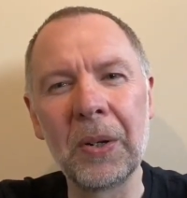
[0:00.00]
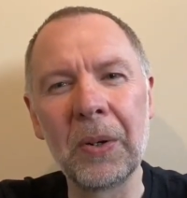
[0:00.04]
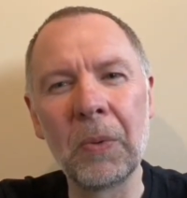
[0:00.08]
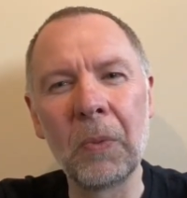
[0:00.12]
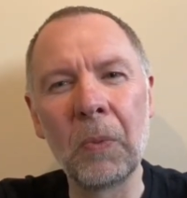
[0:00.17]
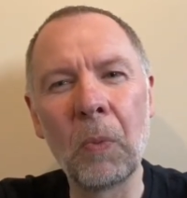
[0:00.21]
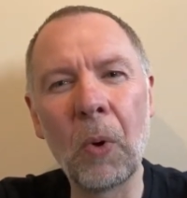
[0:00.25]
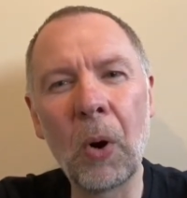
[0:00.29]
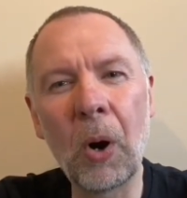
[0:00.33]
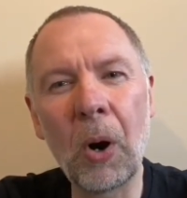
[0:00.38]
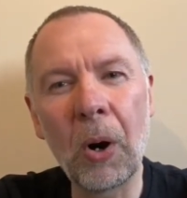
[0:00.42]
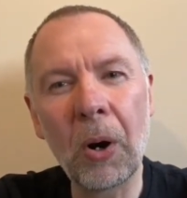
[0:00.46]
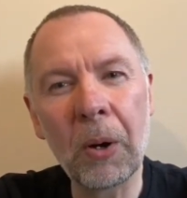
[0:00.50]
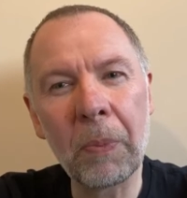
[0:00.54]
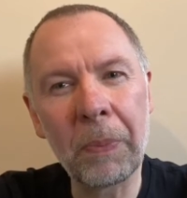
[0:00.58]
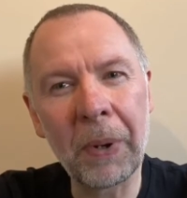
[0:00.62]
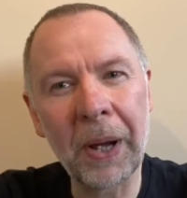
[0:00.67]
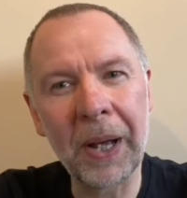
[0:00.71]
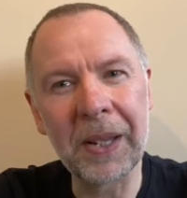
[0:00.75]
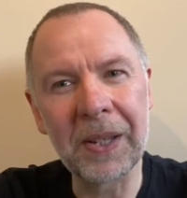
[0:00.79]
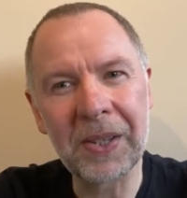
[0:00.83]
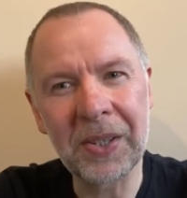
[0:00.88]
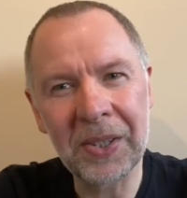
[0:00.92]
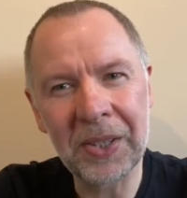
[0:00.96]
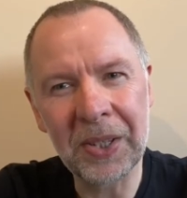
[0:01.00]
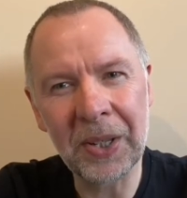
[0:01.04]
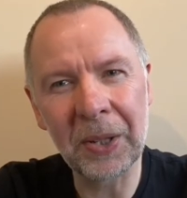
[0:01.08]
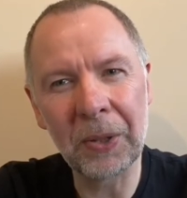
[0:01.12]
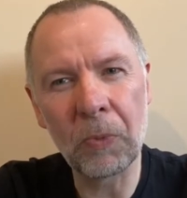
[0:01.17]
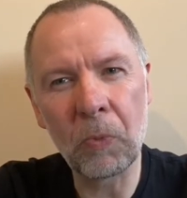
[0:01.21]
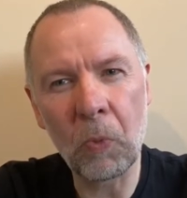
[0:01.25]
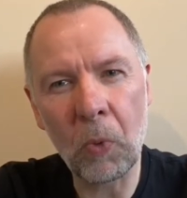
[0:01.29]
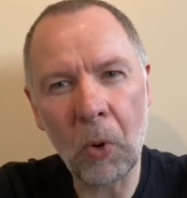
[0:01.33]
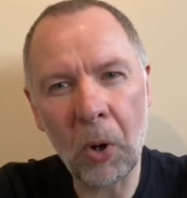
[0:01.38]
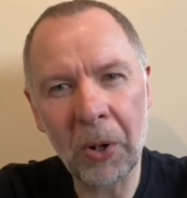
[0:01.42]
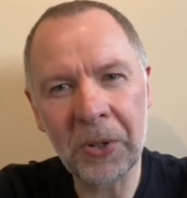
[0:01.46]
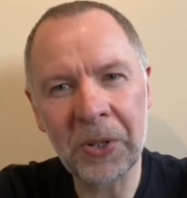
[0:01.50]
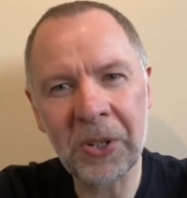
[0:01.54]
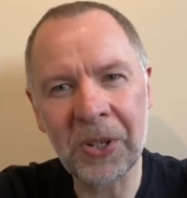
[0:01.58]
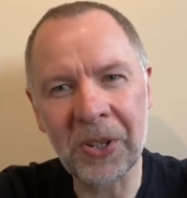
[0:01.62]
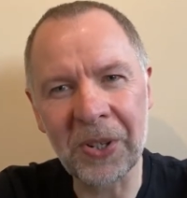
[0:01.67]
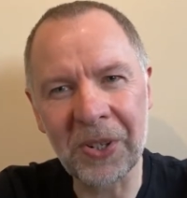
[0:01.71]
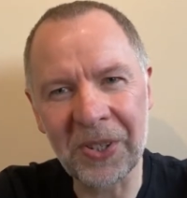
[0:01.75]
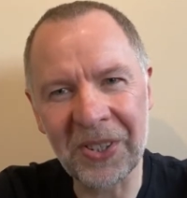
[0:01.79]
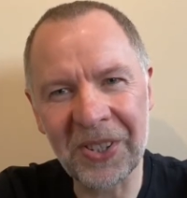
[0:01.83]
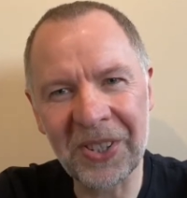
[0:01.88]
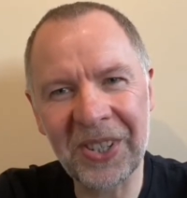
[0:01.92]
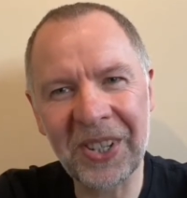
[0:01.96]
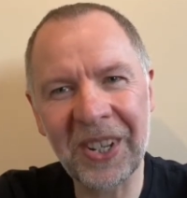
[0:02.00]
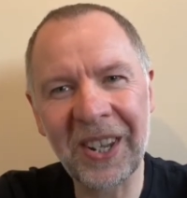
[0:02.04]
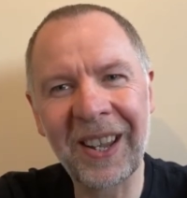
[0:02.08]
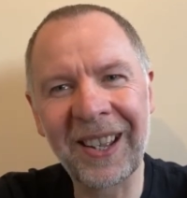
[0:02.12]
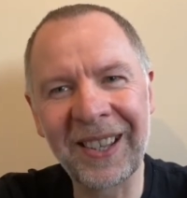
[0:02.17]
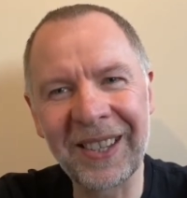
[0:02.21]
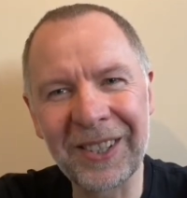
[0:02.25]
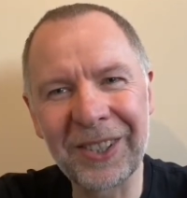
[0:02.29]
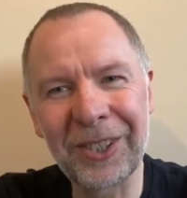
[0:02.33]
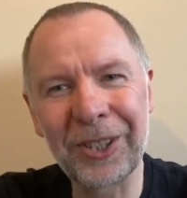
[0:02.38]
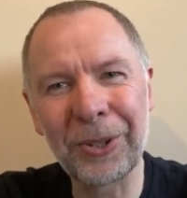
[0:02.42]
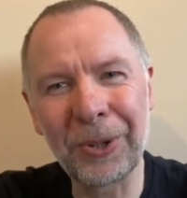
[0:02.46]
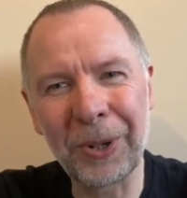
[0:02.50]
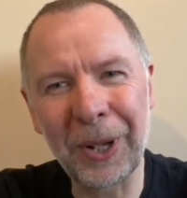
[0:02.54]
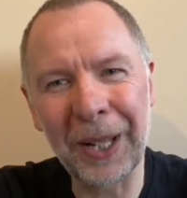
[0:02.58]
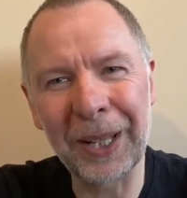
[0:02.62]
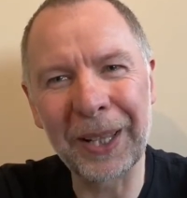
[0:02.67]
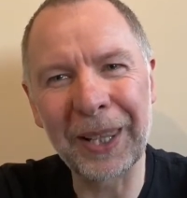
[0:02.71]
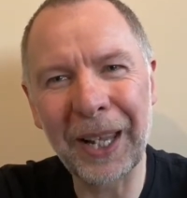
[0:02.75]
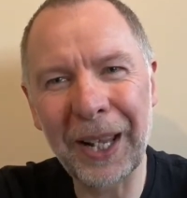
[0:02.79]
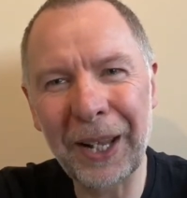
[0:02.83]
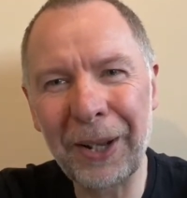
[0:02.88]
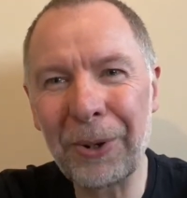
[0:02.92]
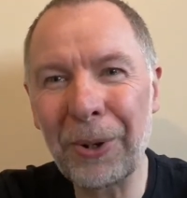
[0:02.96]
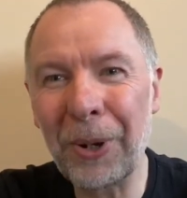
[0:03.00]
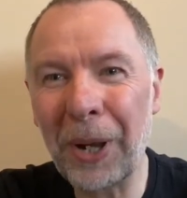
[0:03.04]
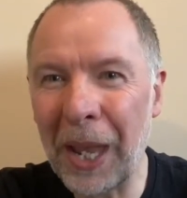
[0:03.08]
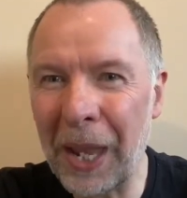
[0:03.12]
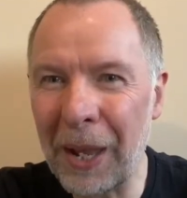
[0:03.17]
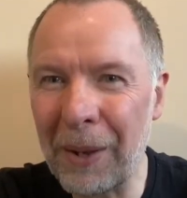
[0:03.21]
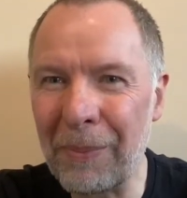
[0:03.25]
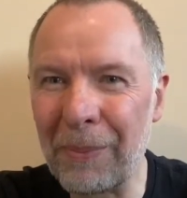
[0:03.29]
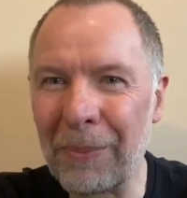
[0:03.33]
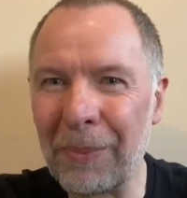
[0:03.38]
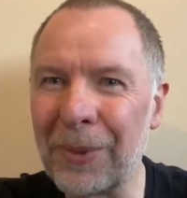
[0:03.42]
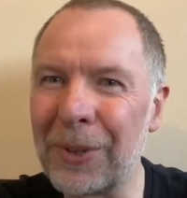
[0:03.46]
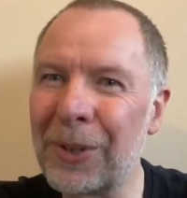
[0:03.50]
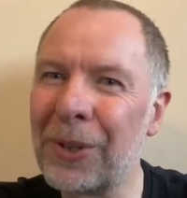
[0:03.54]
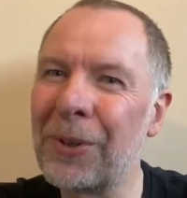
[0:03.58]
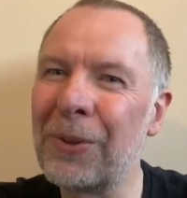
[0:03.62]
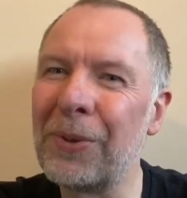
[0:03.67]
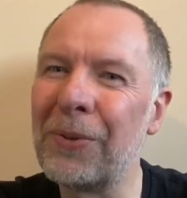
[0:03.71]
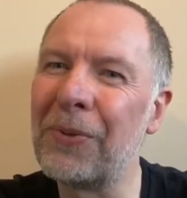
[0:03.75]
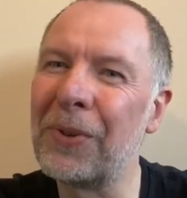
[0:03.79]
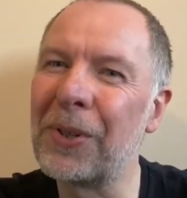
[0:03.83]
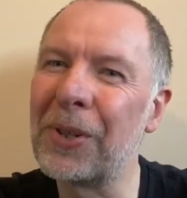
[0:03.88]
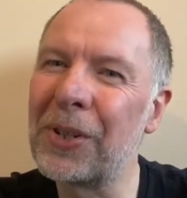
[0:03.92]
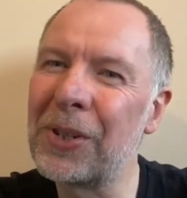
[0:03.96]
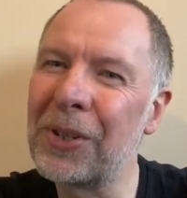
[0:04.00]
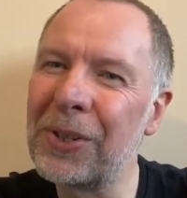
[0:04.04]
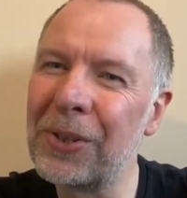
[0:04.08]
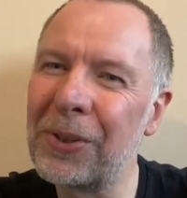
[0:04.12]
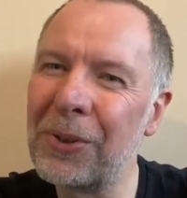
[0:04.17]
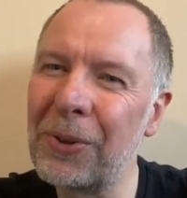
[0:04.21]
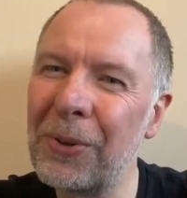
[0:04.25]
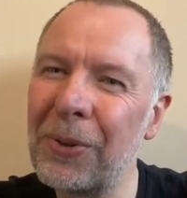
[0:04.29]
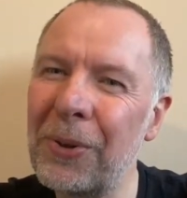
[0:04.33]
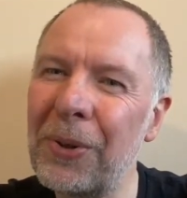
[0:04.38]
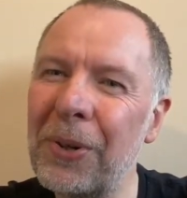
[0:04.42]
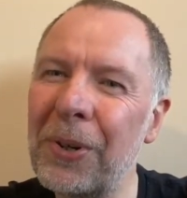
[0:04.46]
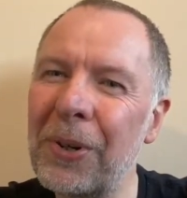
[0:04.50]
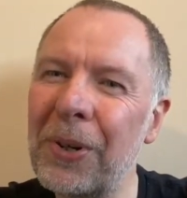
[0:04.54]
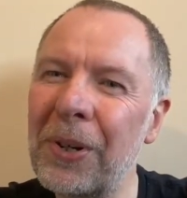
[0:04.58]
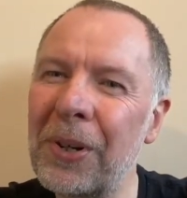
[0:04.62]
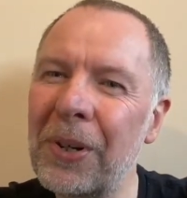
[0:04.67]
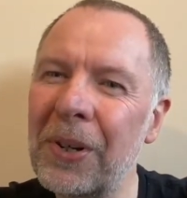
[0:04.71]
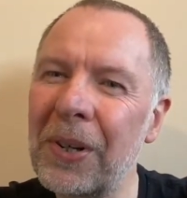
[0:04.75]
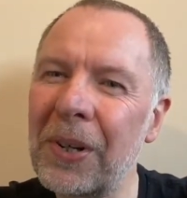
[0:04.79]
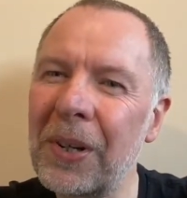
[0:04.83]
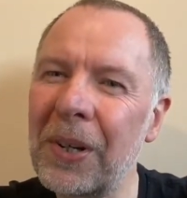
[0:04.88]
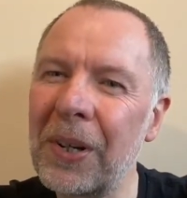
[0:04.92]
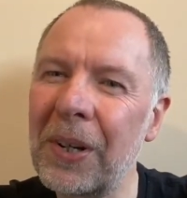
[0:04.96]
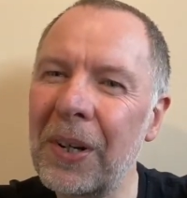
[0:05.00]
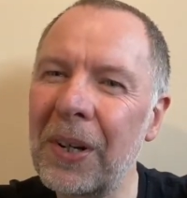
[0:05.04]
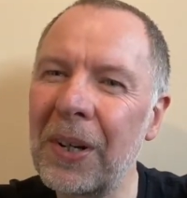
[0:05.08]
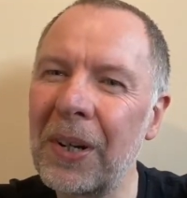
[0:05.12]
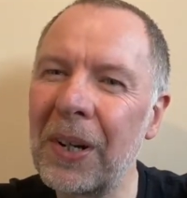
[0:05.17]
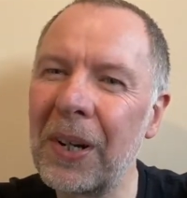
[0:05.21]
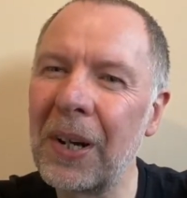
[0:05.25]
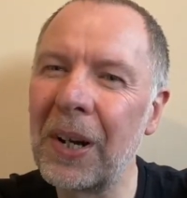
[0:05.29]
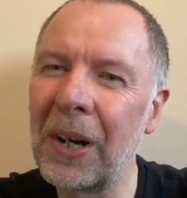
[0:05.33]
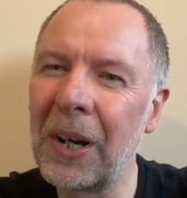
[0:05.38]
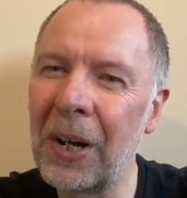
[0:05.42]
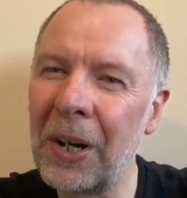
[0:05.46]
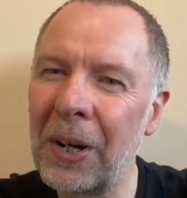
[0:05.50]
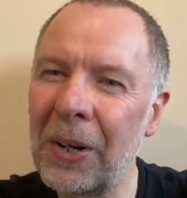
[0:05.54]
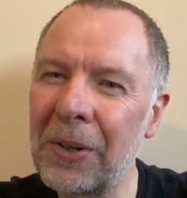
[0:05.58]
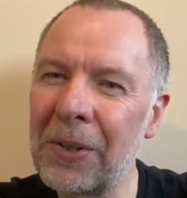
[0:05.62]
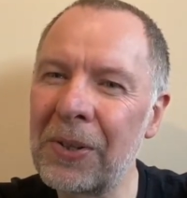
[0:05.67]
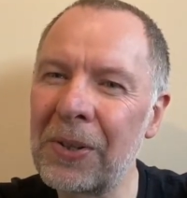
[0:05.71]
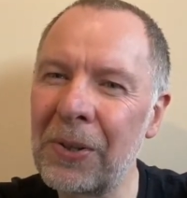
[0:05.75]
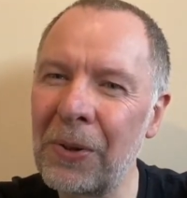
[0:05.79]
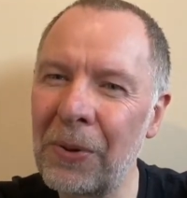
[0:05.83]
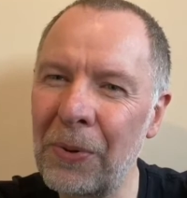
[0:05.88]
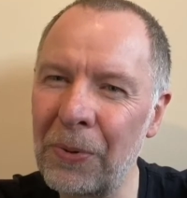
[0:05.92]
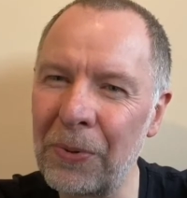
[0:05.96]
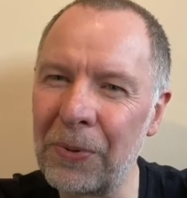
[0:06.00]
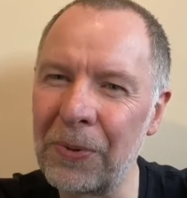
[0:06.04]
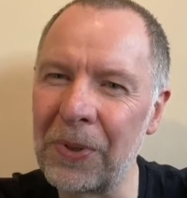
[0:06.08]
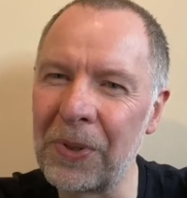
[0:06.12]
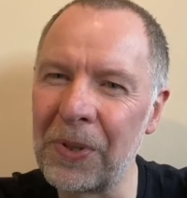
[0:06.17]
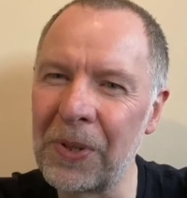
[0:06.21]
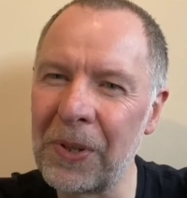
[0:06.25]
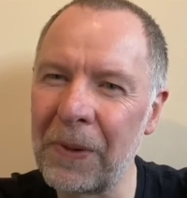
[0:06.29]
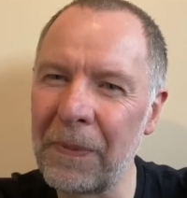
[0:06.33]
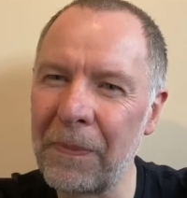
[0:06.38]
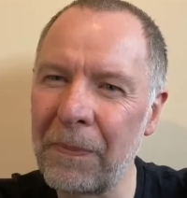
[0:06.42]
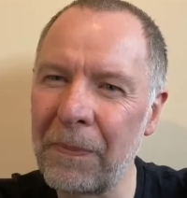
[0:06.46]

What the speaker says: walk by still waters, and to allow him to restore our souls.